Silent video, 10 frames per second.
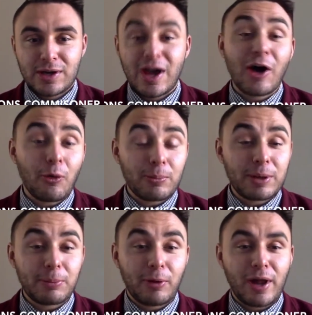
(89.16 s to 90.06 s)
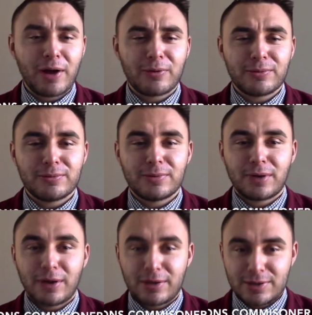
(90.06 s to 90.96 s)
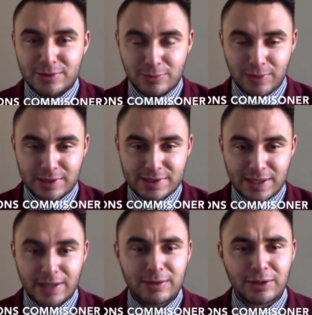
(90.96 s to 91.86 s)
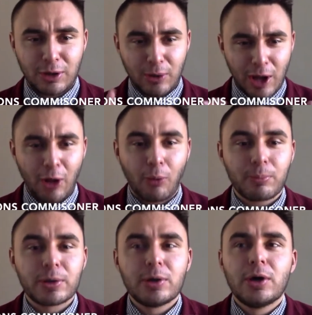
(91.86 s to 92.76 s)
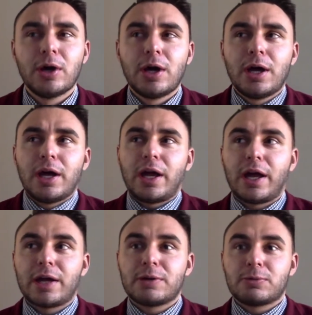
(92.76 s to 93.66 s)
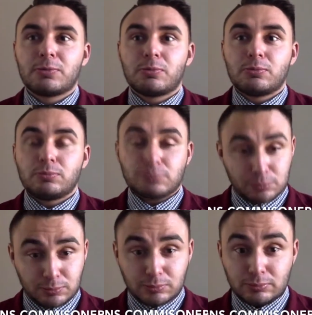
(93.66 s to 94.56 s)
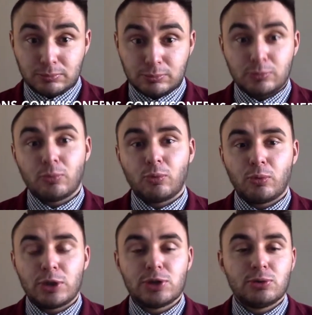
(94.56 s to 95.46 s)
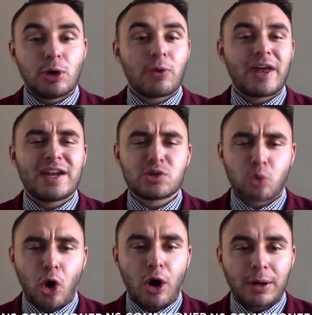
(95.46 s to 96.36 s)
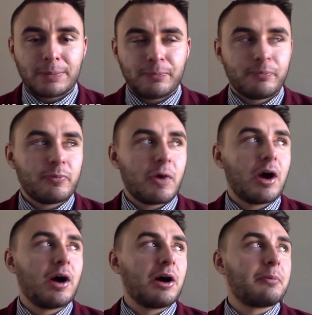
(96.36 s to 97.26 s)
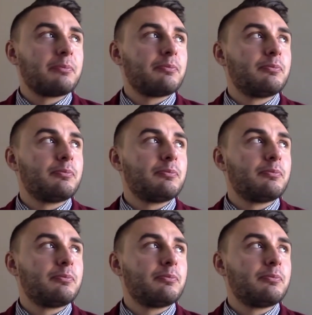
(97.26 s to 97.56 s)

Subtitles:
help people out to an extent, help. And we do know that is wrong. The